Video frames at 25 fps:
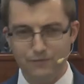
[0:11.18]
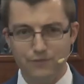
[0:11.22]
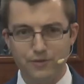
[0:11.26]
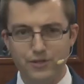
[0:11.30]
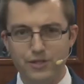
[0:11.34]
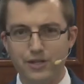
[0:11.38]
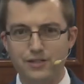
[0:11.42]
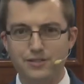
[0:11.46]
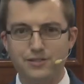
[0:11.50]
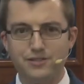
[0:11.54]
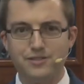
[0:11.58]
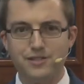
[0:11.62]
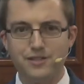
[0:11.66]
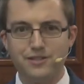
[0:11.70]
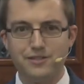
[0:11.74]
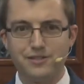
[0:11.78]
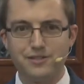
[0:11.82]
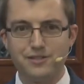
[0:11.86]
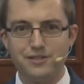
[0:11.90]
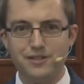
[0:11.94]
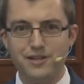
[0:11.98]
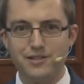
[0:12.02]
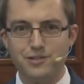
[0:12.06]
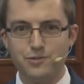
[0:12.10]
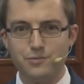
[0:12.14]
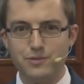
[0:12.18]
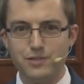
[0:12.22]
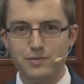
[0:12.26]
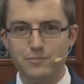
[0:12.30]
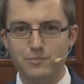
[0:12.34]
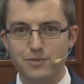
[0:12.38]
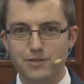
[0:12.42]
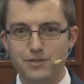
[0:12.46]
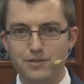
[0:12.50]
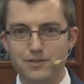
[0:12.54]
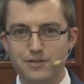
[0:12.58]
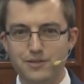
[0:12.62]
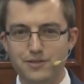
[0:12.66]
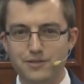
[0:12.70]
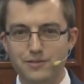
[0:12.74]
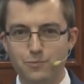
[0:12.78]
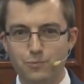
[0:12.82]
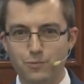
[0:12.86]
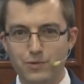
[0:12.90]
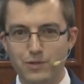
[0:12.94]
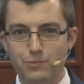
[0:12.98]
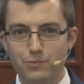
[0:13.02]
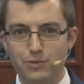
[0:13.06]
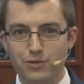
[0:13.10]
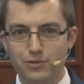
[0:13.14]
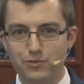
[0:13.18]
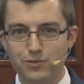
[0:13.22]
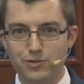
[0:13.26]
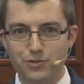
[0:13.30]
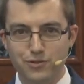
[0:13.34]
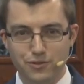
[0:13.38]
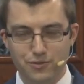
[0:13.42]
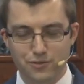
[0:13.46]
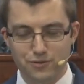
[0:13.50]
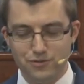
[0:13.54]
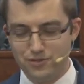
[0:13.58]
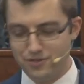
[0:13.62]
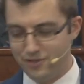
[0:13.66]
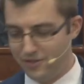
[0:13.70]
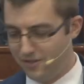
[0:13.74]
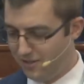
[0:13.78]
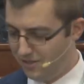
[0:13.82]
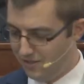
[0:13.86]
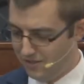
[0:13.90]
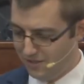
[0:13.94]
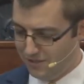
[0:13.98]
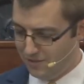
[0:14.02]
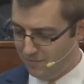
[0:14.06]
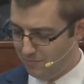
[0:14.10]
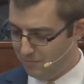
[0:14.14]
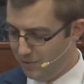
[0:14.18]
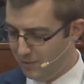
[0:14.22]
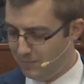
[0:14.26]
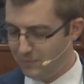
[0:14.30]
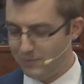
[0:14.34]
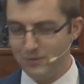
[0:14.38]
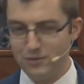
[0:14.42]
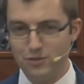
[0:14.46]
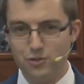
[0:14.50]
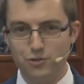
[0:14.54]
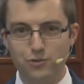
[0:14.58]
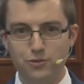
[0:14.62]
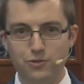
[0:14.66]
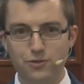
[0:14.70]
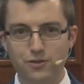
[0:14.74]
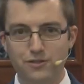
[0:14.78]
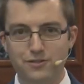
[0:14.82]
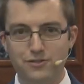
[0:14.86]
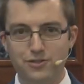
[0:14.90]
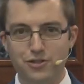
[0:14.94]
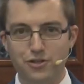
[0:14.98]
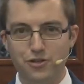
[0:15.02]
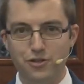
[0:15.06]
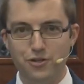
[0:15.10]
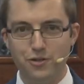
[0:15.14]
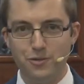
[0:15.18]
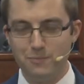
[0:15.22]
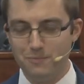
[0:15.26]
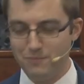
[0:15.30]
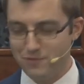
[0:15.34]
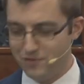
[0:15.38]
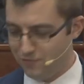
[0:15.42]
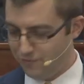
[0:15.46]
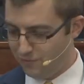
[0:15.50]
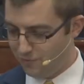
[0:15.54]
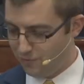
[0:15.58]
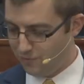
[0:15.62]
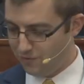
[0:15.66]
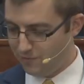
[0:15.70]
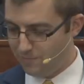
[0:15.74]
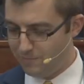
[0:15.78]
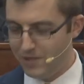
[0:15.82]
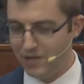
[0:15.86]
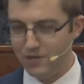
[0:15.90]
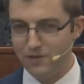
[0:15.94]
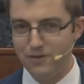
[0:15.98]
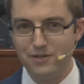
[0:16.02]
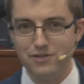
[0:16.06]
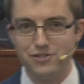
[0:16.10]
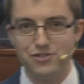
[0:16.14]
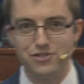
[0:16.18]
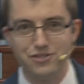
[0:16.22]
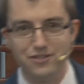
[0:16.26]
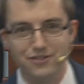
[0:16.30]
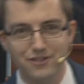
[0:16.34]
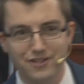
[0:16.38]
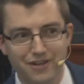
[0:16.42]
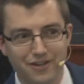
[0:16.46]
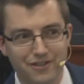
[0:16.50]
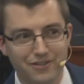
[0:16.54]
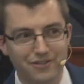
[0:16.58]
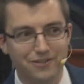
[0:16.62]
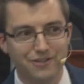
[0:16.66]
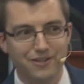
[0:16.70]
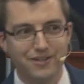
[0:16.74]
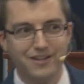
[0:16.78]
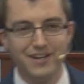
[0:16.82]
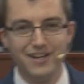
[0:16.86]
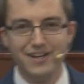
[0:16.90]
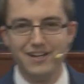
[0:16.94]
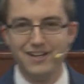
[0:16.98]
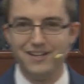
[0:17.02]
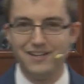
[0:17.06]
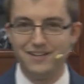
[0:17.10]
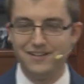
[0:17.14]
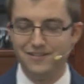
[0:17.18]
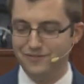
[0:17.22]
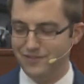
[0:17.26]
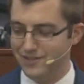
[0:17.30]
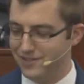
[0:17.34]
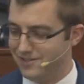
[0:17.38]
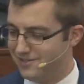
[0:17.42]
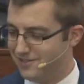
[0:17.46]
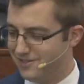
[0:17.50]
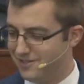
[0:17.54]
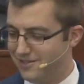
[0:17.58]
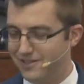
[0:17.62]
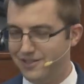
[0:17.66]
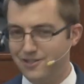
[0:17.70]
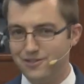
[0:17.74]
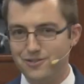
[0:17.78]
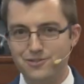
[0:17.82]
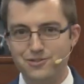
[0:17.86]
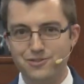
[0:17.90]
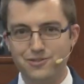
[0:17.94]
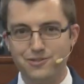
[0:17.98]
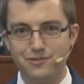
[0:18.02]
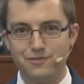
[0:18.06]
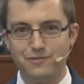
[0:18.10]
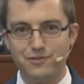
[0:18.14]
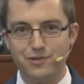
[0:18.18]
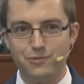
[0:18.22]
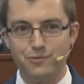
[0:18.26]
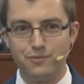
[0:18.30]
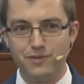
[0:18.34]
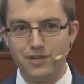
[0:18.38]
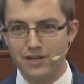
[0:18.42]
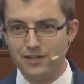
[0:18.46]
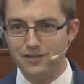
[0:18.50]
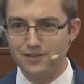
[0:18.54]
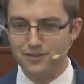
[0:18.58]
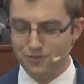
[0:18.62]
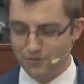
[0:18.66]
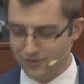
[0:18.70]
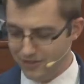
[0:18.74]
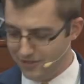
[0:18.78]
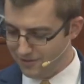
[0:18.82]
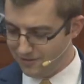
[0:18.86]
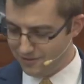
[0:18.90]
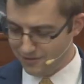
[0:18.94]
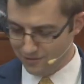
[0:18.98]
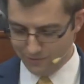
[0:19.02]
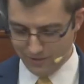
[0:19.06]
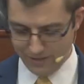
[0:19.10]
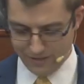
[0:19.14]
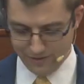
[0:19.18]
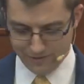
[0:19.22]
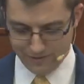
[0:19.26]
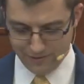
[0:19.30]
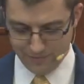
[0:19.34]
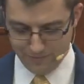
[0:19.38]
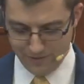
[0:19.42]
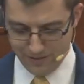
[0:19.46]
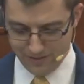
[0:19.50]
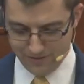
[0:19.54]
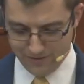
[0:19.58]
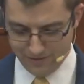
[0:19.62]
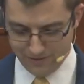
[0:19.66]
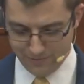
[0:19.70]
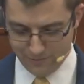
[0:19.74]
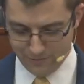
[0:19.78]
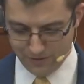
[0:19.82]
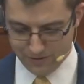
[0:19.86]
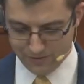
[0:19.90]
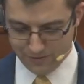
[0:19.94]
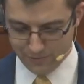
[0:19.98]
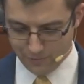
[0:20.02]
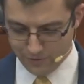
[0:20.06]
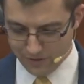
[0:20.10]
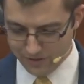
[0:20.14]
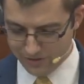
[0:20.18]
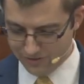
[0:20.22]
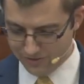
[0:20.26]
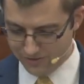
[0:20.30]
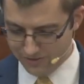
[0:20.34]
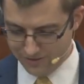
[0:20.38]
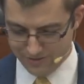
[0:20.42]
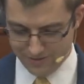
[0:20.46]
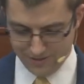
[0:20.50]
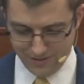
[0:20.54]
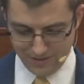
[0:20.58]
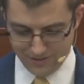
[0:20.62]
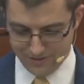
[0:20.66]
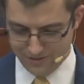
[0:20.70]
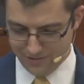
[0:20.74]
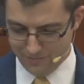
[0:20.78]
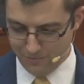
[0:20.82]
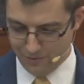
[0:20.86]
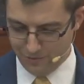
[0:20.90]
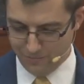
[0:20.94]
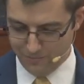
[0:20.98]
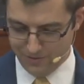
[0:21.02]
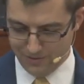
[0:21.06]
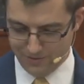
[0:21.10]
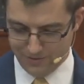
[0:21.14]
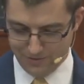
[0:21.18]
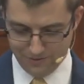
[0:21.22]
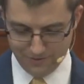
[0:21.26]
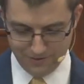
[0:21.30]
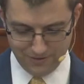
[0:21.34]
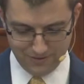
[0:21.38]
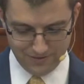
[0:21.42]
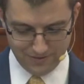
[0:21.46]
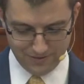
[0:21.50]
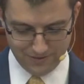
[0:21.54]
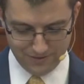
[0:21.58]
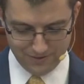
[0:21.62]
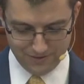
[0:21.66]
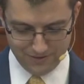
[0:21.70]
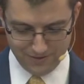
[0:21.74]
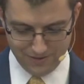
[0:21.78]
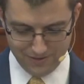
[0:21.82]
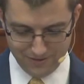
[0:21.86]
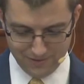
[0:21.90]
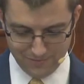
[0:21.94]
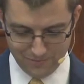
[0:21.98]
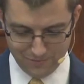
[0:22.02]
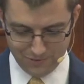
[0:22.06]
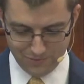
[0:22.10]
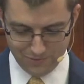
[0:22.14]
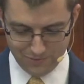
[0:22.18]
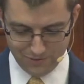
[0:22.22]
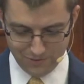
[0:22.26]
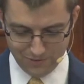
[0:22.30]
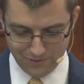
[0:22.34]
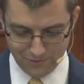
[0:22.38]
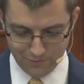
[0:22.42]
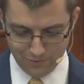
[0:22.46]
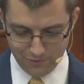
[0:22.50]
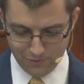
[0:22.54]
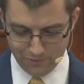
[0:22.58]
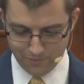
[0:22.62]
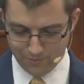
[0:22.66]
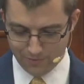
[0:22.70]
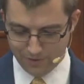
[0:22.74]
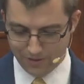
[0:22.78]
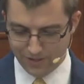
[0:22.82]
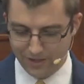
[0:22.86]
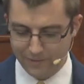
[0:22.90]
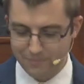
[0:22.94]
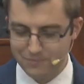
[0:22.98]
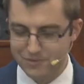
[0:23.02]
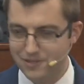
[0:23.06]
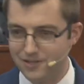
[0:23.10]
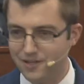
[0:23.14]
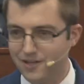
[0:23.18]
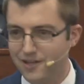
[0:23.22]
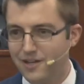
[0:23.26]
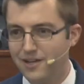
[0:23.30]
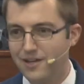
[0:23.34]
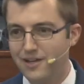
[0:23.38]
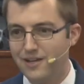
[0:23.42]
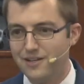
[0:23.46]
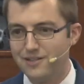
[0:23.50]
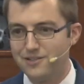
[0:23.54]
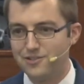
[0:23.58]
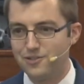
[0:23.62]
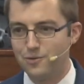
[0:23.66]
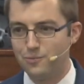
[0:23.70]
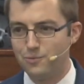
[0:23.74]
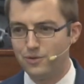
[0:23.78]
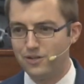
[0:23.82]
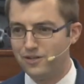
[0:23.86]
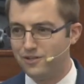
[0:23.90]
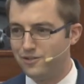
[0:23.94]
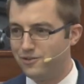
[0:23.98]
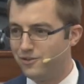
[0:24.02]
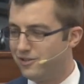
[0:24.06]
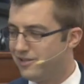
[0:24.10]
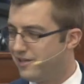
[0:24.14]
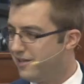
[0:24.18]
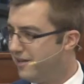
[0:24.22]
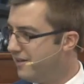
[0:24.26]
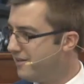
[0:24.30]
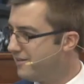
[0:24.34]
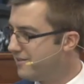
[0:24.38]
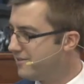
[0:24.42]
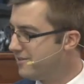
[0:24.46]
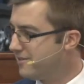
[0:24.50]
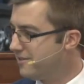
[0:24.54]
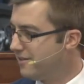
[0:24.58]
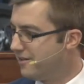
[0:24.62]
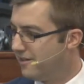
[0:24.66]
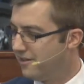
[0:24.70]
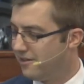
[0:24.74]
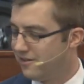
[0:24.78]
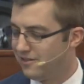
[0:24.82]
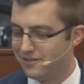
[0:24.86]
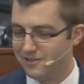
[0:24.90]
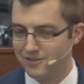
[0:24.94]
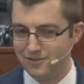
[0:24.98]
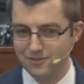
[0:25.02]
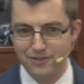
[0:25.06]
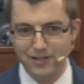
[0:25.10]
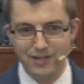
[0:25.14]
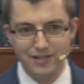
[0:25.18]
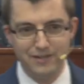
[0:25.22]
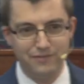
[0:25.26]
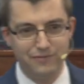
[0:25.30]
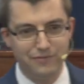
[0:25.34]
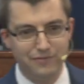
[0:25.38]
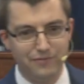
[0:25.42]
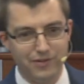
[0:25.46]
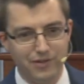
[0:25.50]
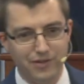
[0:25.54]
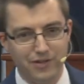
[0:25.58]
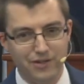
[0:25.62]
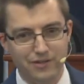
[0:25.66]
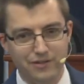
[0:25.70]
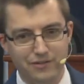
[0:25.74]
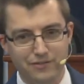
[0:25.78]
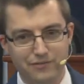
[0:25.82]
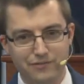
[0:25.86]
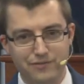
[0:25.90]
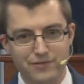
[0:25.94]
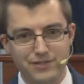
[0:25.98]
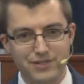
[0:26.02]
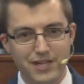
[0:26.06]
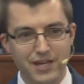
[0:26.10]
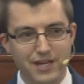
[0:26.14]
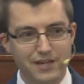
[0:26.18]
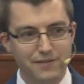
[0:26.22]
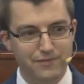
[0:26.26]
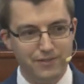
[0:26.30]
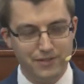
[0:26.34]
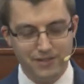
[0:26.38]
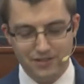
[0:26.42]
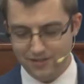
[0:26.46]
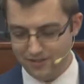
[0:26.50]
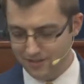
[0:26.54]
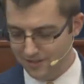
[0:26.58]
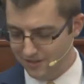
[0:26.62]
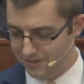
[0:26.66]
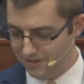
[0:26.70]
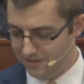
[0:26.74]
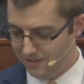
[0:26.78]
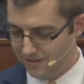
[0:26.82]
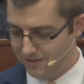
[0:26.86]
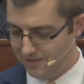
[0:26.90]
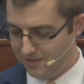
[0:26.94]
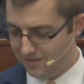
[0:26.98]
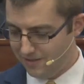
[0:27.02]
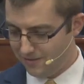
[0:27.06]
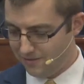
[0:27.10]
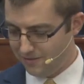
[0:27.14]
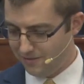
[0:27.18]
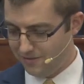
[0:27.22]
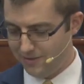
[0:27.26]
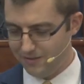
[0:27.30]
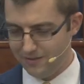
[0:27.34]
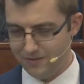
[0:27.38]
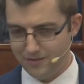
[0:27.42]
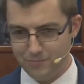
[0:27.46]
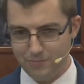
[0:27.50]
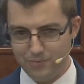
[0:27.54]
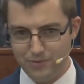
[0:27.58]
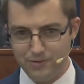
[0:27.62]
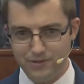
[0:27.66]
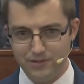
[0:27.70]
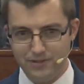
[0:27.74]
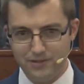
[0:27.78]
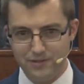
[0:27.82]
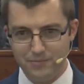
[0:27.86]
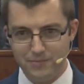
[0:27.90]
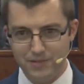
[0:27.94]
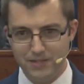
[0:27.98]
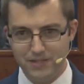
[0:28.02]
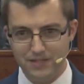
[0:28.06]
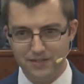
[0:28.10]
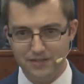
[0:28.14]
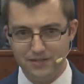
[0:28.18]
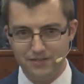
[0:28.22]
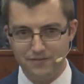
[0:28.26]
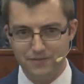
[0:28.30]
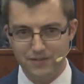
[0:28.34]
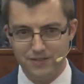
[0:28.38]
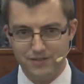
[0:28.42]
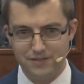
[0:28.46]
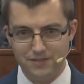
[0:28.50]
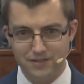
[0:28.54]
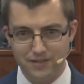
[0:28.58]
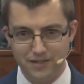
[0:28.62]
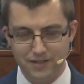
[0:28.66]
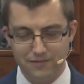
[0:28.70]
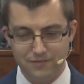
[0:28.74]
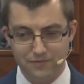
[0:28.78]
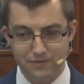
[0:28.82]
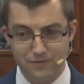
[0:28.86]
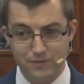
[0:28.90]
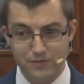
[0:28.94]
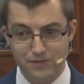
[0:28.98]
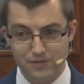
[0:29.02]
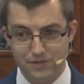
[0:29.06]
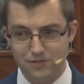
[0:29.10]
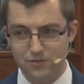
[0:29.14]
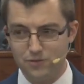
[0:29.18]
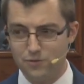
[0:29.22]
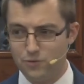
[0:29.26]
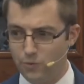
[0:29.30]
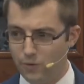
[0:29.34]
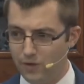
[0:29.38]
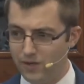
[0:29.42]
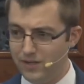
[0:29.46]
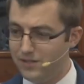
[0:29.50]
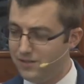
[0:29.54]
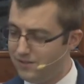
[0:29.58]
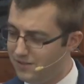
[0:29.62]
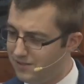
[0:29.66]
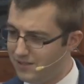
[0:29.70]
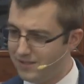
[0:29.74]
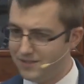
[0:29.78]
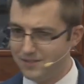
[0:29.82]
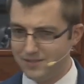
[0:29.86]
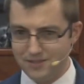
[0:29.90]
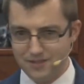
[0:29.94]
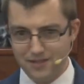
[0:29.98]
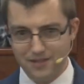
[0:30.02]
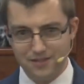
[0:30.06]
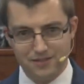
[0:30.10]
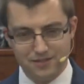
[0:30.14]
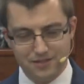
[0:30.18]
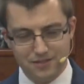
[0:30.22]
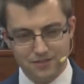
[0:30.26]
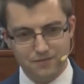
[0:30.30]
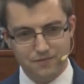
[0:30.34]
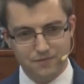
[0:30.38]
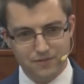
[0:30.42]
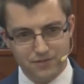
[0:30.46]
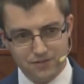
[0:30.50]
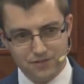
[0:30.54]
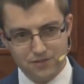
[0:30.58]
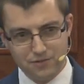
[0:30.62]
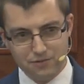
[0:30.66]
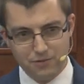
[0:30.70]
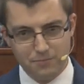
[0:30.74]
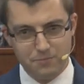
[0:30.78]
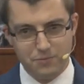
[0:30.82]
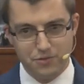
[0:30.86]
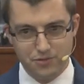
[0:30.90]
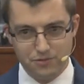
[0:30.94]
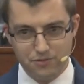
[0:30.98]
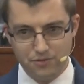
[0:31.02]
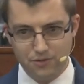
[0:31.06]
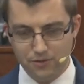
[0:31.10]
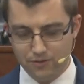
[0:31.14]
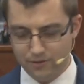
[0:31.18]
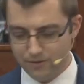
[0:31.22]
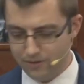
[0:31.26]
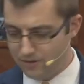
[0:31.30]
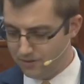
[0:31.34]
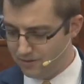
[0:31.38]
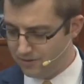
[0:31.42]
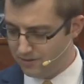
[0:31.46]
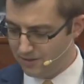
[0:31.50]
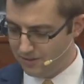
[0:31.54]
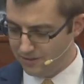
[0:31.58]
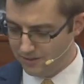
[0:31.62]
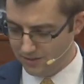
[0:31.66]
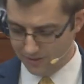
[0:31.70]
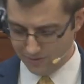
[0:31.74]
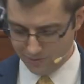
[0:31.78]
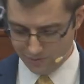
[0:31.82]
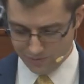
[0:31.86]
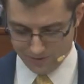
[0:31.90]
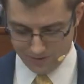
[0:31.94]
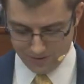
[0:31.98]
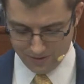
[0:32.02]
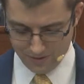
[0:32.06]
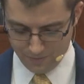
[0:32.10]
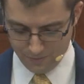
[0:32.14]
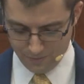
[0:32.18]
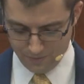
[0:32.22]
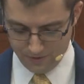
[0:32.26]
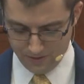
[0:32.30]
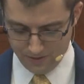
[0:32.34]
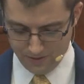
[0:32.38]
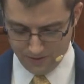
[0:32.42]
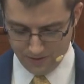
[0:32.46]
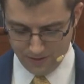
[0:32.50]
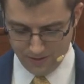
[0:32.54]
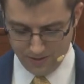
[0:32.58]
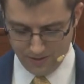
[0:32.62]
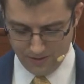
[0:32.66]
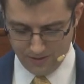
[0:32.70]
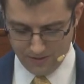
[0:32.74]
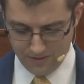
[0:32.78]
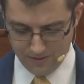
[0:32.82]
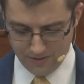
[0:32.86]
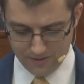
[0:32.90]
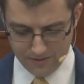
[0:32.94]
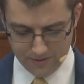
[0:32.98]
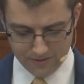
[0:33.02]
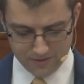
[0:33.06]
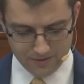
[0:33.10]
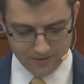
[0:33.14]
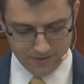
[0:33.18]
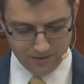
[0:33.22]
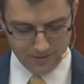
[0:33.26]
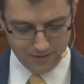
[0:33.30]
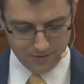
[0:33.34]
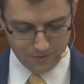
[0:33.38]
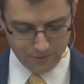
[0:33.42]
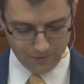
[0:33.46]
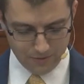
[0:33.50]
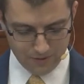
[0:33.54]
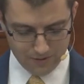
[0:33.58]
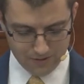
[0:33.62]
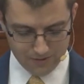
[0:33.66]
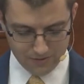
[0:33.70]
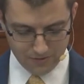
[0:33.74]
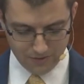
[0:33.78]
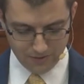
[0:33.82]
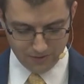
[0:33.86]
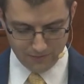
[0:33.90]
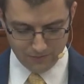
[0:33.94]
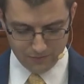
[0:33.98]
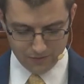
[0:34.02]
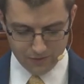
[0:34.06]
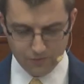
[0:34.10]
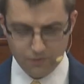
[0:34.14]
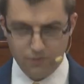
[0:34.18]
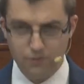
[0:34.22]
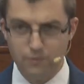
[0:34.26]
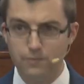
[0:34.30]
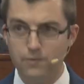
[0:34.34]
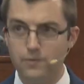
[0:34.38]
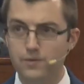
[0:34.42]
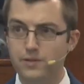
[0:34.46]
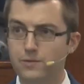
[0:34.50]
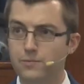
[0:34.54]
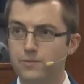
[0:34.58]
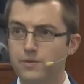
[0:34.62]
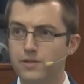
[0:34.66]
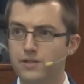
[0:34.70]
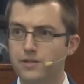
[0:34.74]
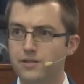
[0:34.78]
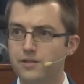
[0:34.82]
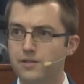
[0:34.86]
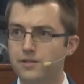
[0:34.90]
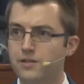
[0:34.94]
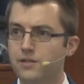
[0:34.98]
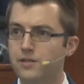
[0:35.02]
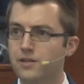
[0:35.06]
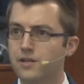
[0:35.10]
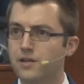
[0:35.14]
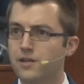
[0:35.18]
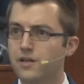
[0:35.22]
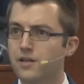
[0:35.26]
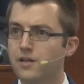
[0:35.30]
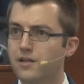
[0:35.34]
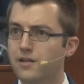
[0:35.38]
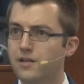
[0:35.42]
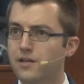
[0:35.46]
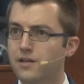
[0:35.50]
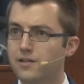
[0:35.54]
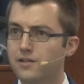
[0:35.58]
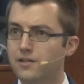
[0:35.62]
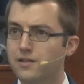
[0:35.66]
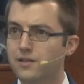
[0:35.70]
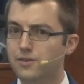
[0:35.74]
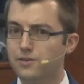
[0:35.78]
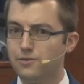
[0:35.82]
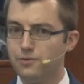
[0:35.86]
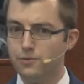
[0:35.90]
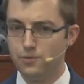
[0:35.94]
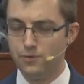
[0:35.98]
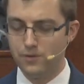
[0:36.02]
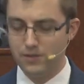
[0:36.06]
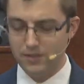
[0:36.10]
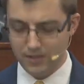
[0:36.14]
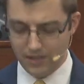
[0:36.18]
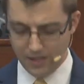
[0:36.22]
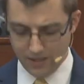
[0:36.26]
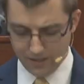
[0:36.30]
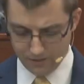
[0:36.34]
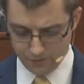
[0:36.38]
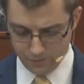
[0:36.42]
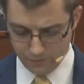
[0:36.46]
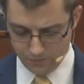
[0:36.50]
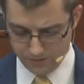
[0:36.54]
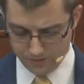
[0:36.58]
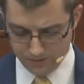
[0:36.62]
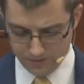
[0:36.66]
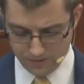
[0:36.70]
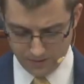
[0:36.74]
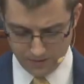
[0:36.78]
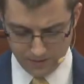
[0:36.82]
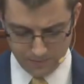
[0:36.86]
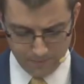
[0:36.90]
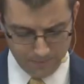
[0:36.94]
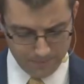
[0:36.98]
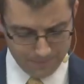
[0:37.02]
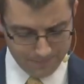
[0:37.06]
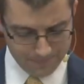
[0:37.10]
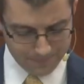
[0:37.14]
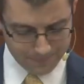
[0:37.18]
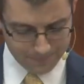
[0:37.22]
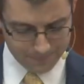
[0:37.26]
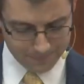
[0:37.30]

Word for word: I forgot to say this last week, but we will use biblical terms for marriage and other events in here. So if you've got little kids around, you may not want to watch this at the moment or, or send them to another room perhaps. So we're going to look at uh, the life of David here in the polygamy of his life, which is quite extensive in Scripture, all the details that we uh, see through his life. So hopefully we can get through in adequate time.